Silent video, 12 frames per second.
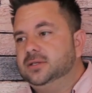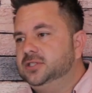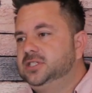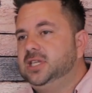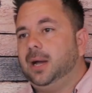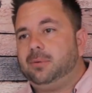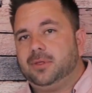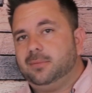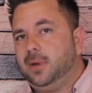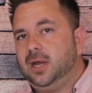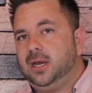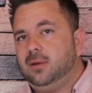double the
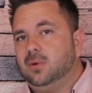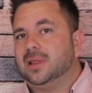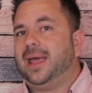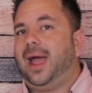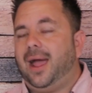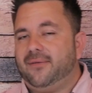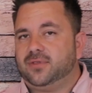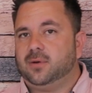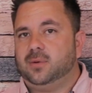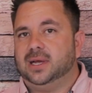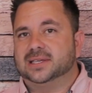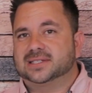money with half the
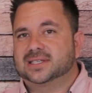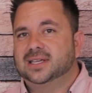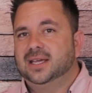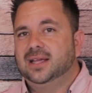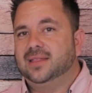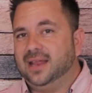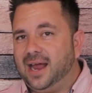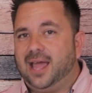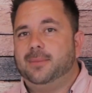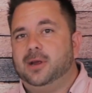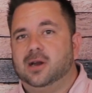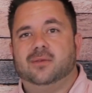risk than I am
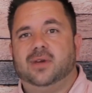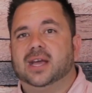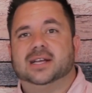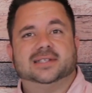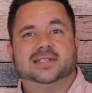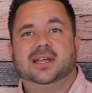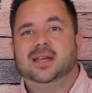here in Vegas.